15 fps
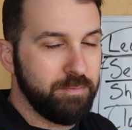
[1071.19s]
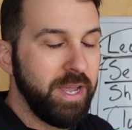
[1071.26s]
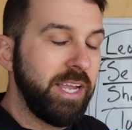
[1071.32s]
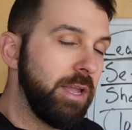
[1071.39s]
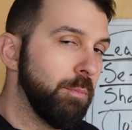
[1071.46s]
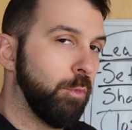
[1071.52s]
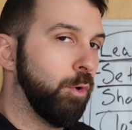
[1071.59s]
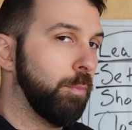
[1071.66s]

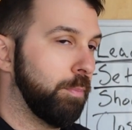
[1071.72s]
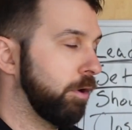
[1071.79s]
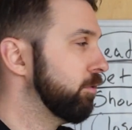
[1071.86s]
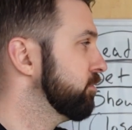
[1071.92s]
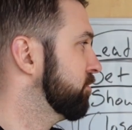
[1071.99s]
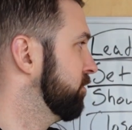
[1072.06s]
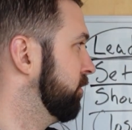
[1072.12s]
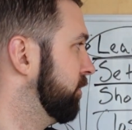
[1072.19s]
Make it more
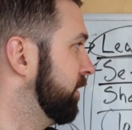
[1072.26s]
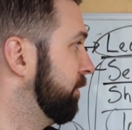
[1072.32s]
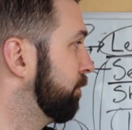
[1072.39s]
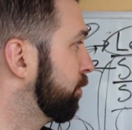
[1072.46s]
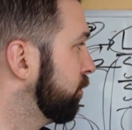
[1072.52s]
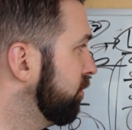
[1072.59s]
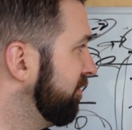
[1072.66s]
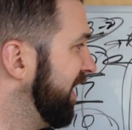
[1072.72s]
personal and
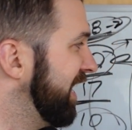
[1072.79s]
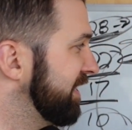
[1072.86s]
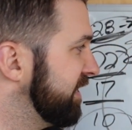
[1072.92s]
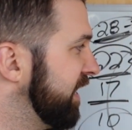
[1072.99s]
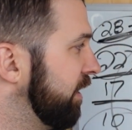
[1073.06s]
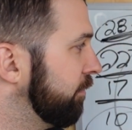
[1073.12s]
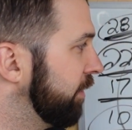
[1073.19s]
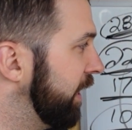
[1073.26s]
improve that
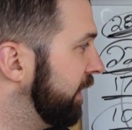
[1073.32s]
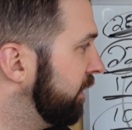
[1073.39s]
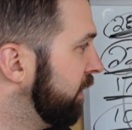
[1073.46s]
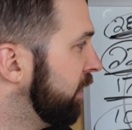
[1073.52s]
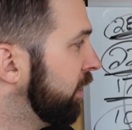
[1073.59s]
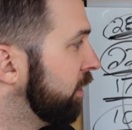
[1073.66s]
set rate.